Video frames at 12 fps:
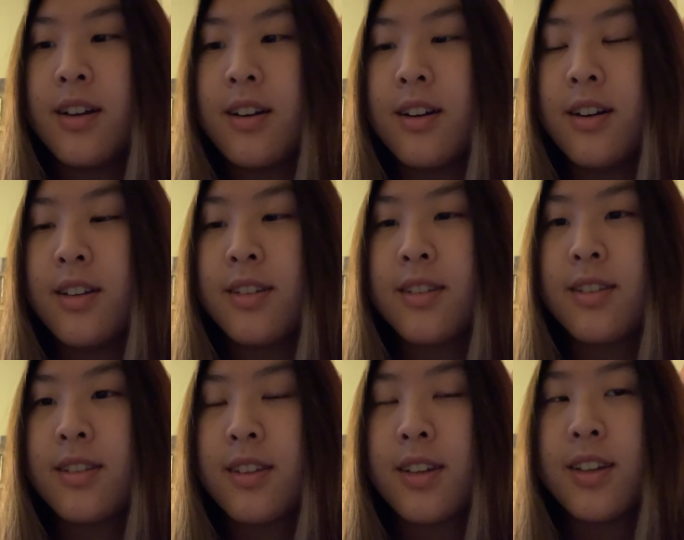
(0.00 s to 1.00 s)

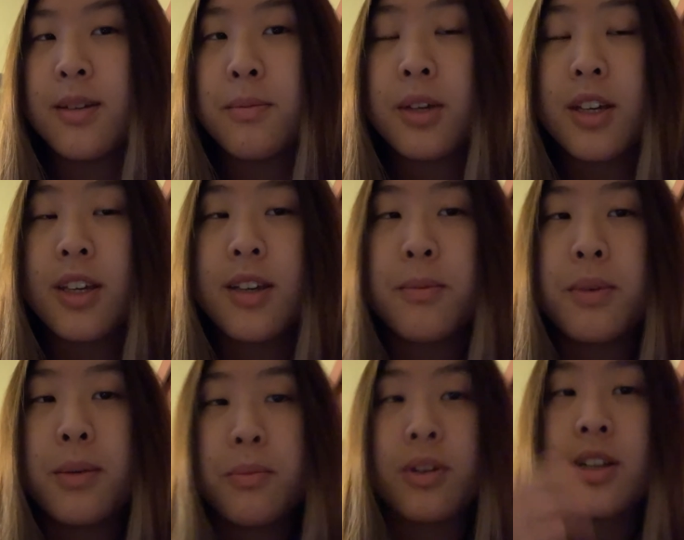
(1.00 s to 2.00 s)
honestly, like, my
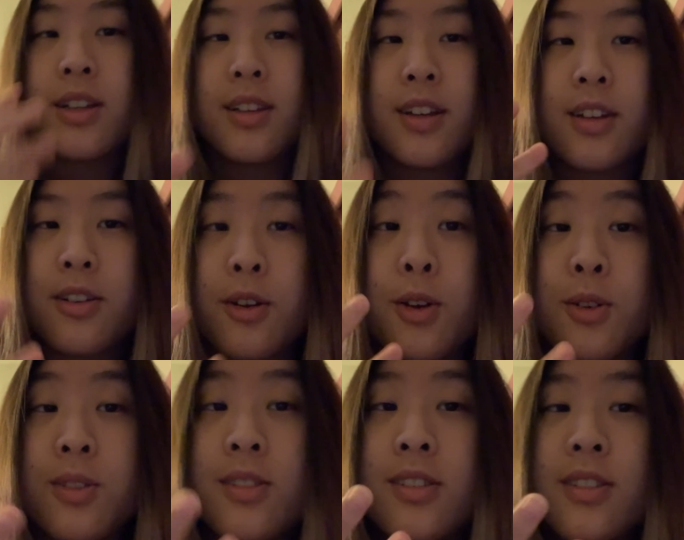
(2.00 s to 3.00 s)
brain kind of
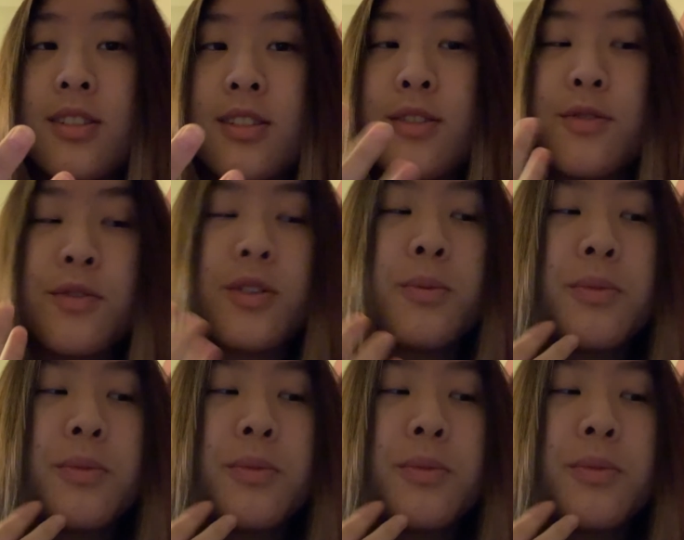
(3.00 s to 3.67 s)
hurts from,